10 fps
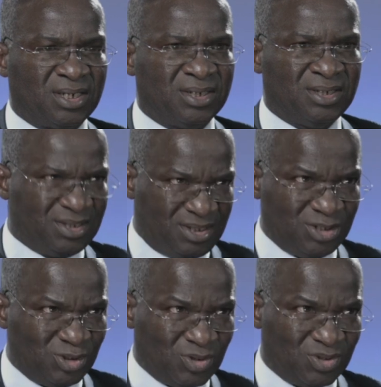
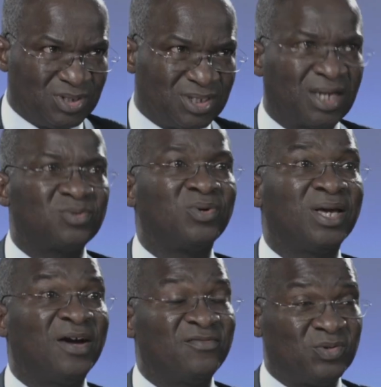decisions that we
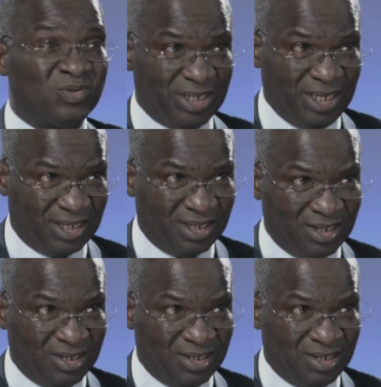have to take